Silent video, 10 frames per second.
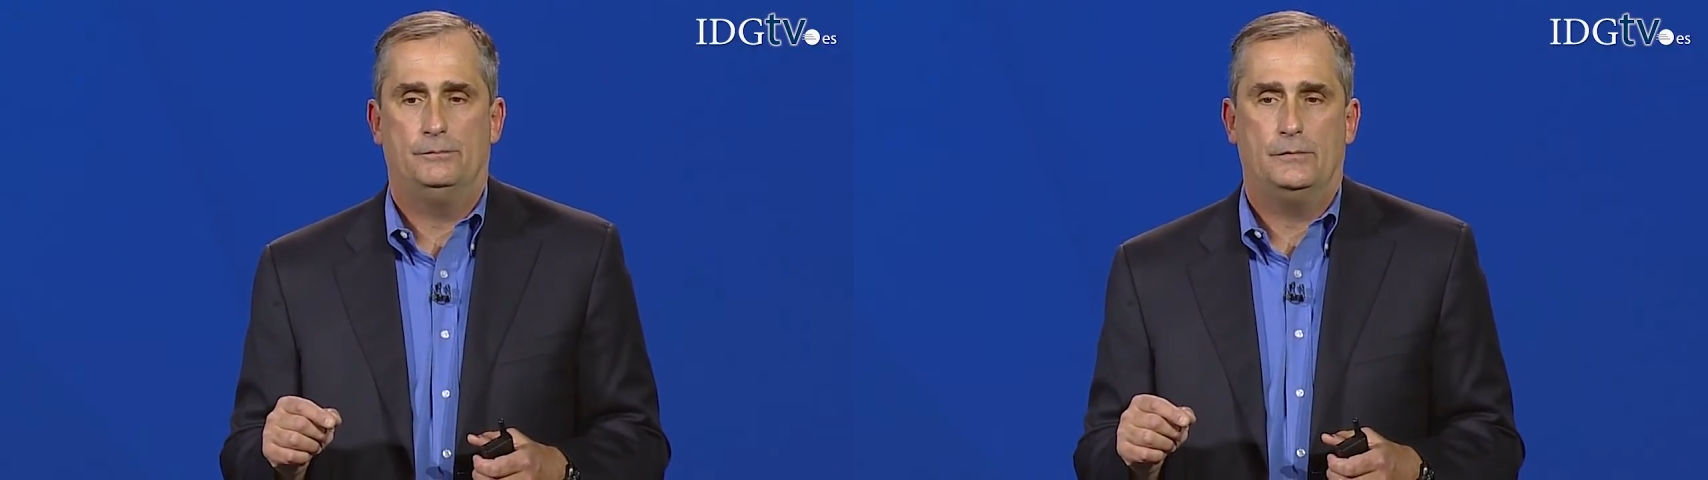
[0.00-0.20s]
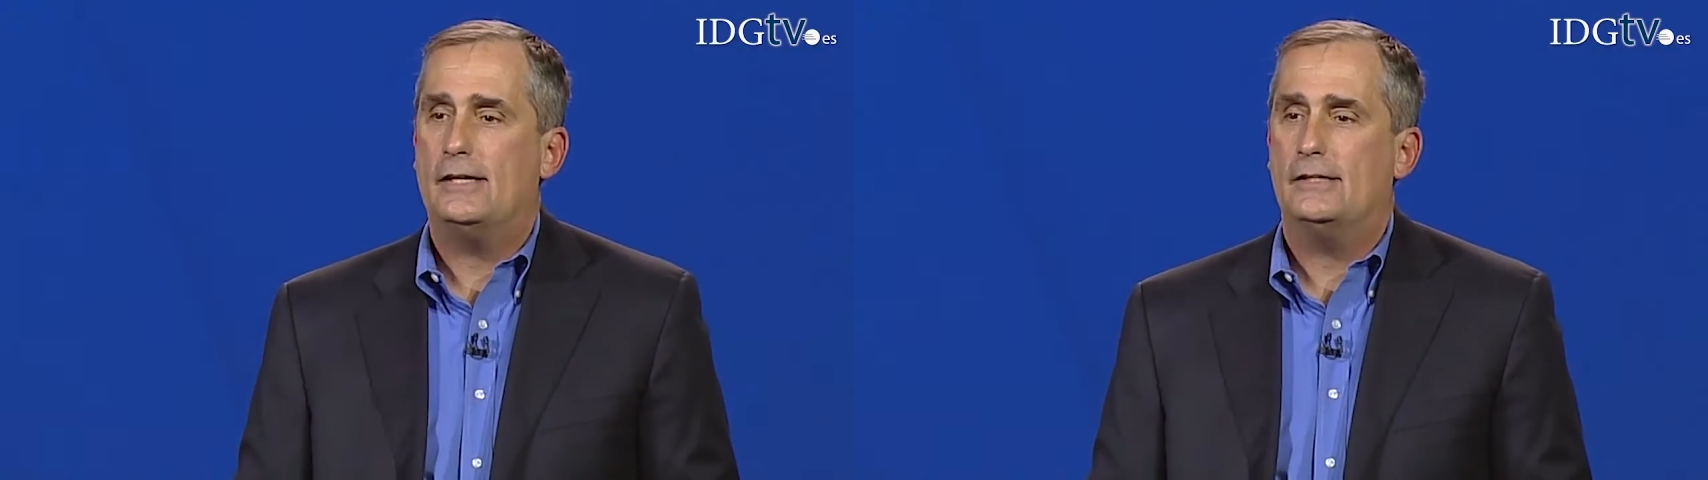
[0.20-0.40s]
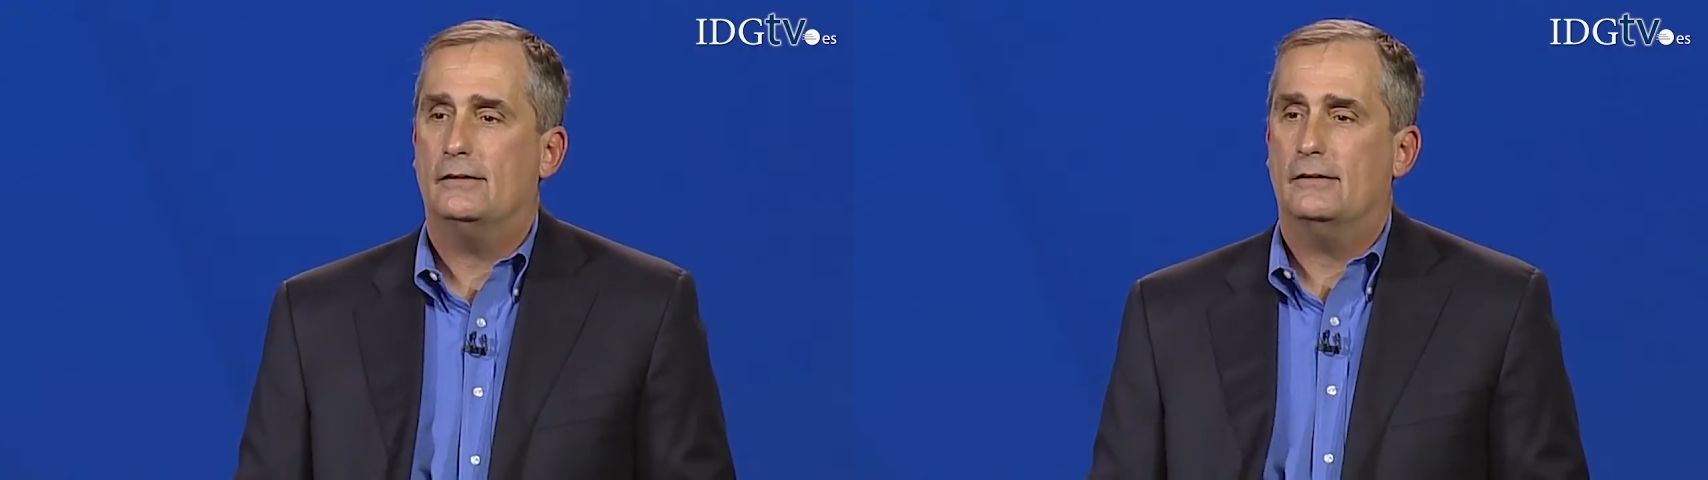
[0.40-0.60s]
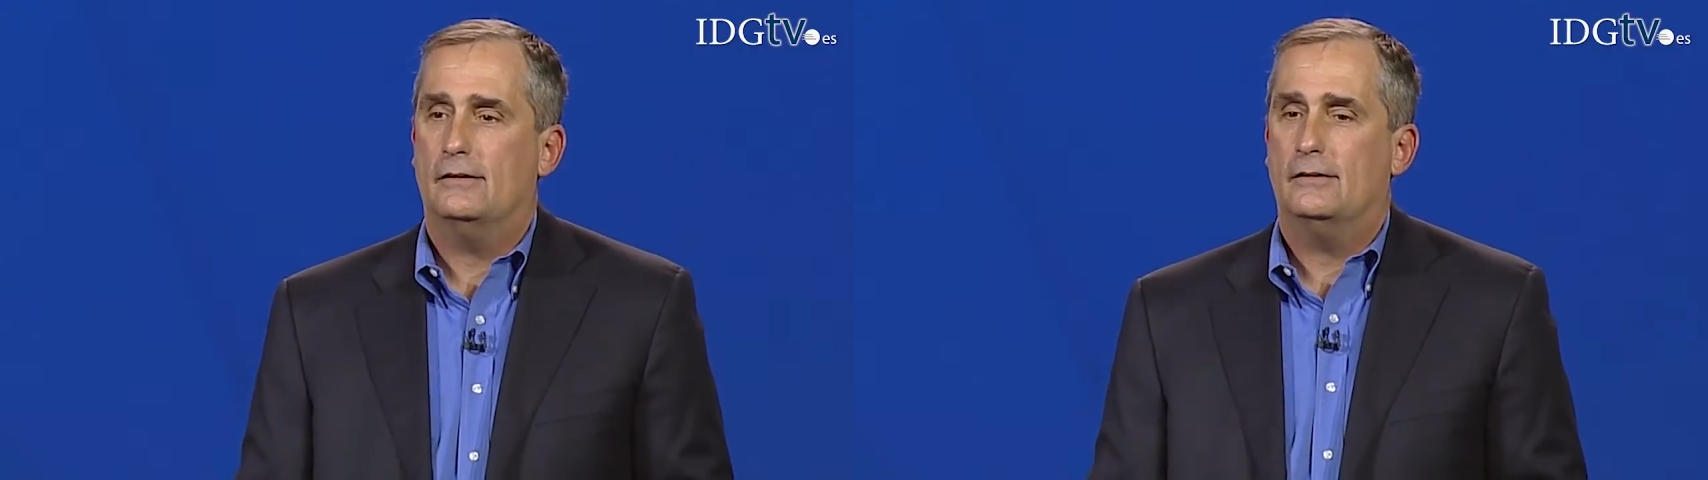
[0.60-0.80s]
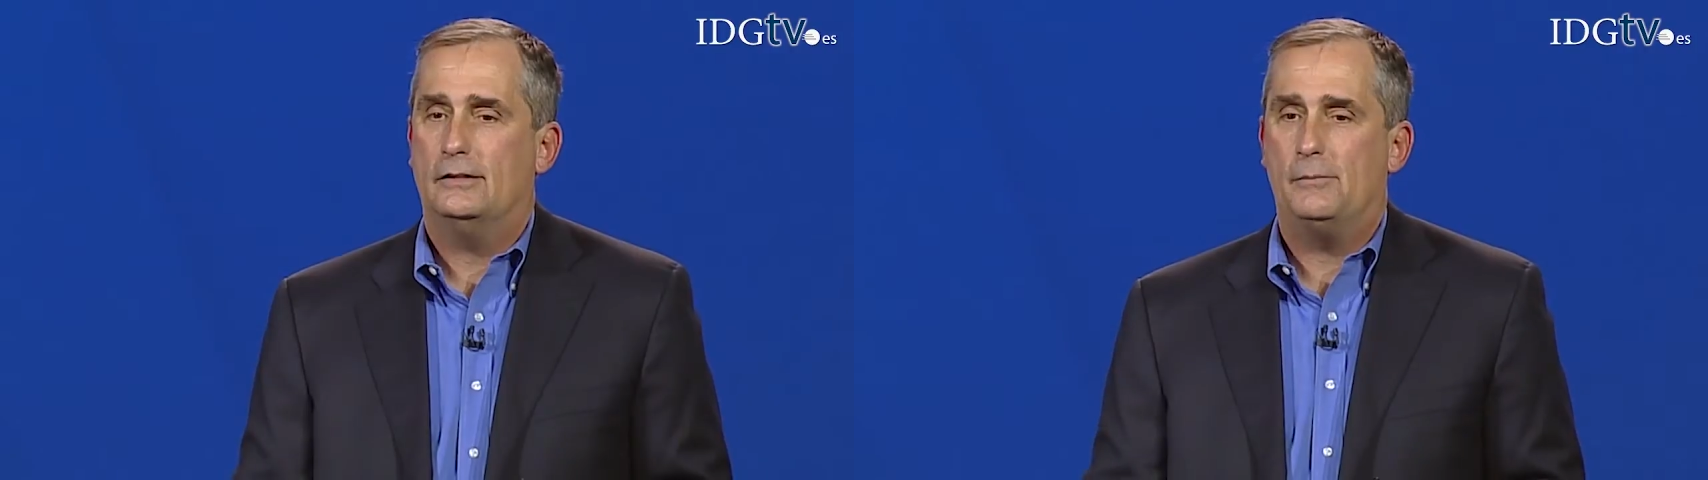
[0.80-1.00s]
like
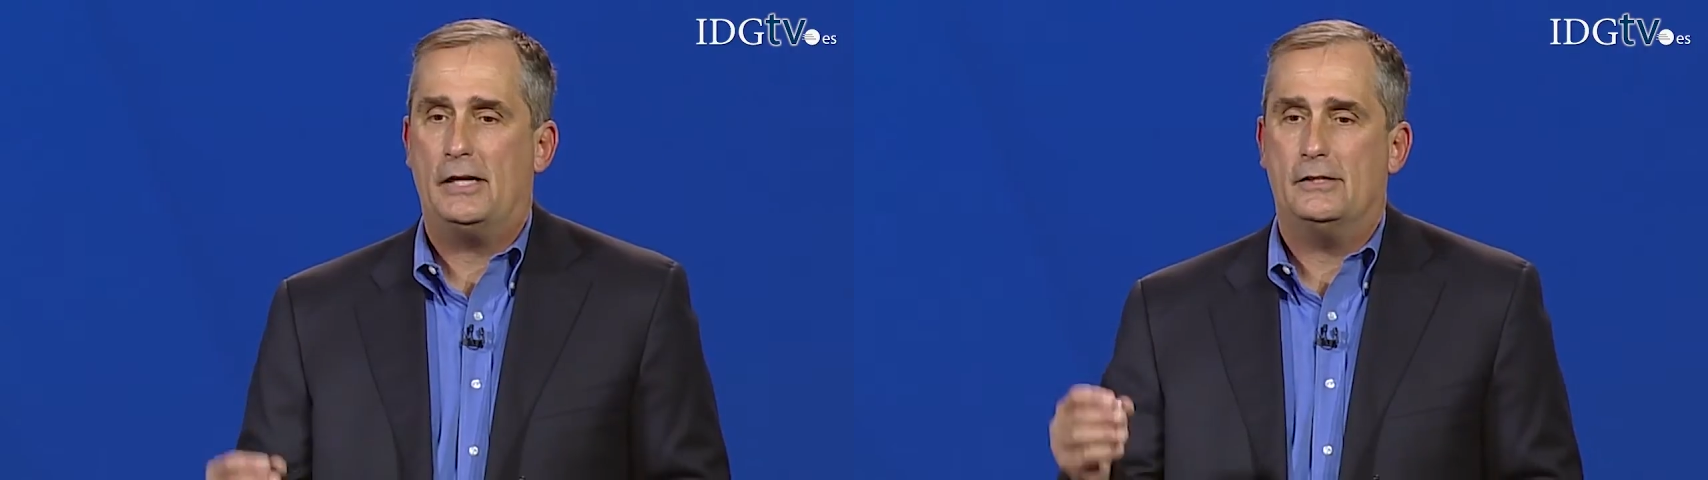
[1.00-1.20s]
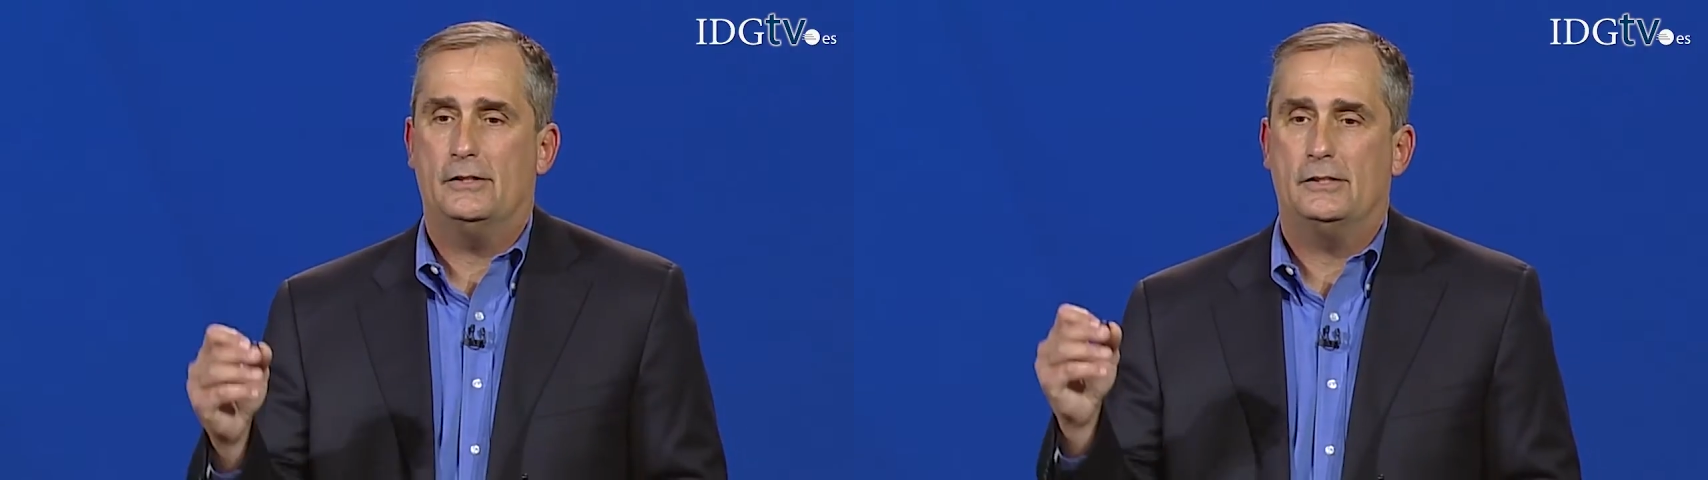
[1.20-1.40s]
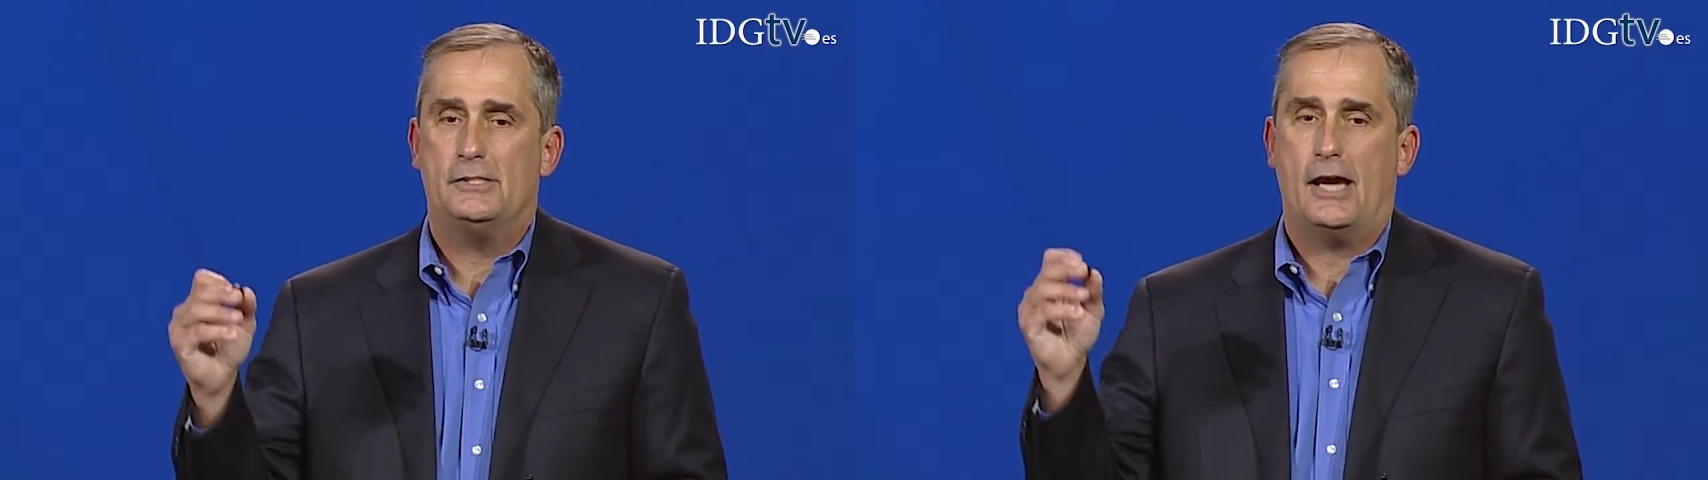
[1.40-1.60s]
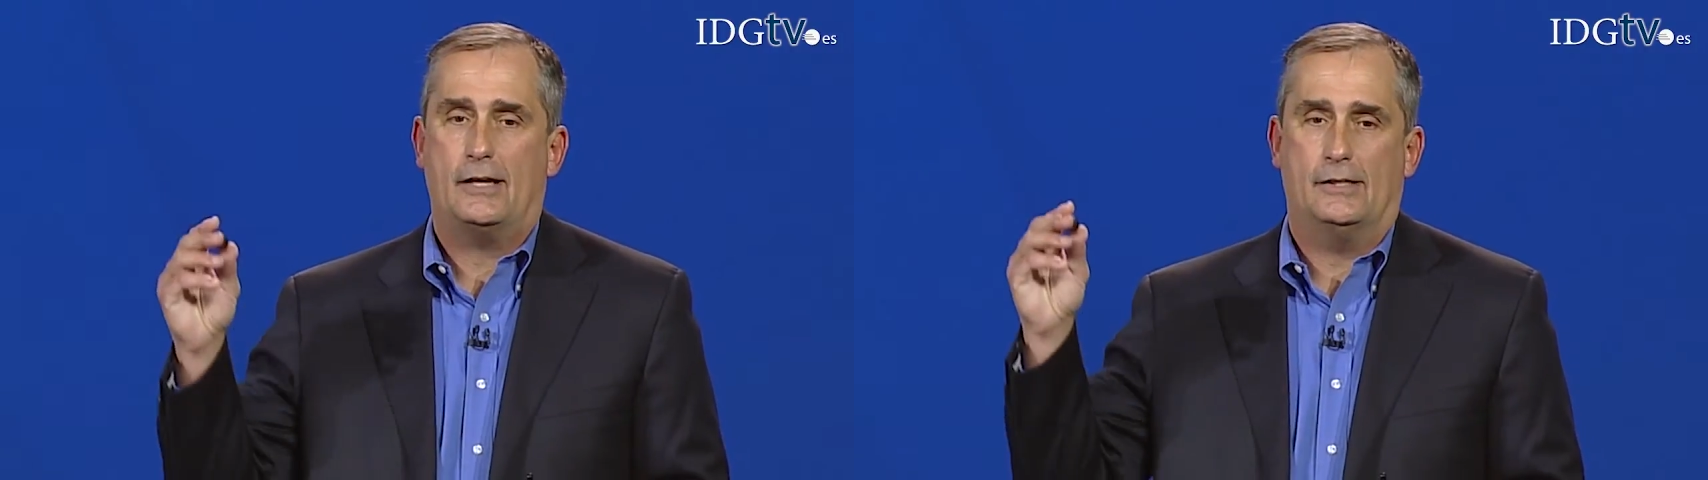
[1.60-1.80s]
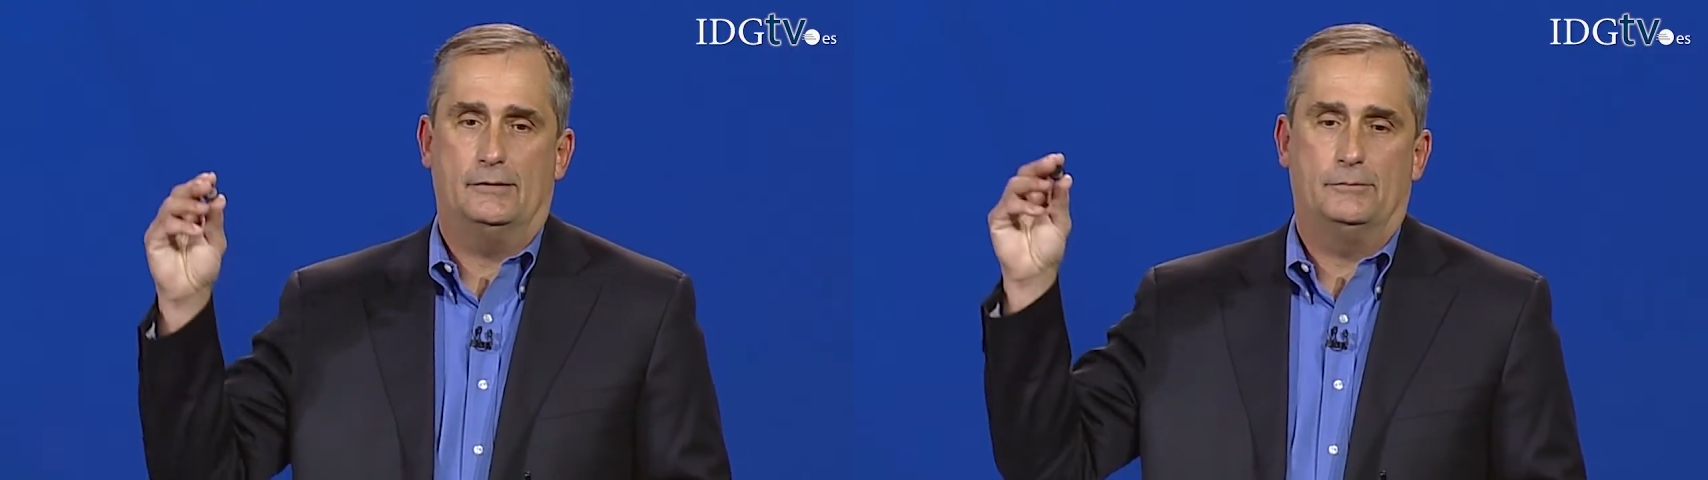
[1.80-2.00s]
the button on this
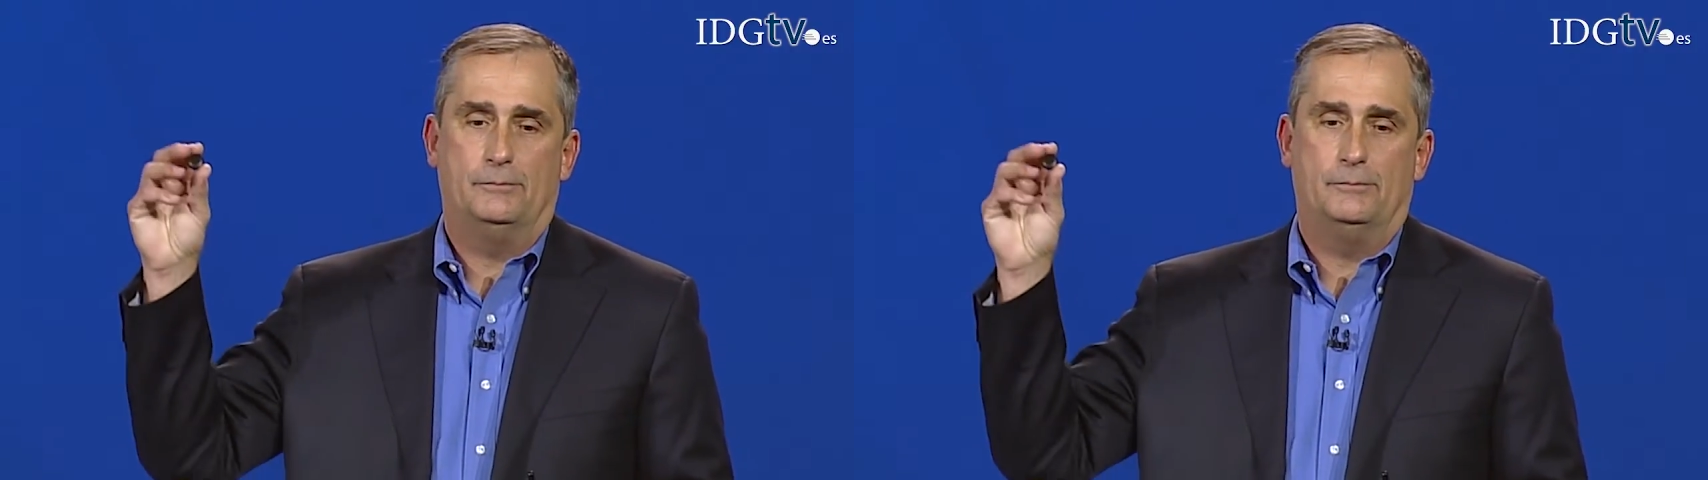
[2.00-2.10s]
jacket.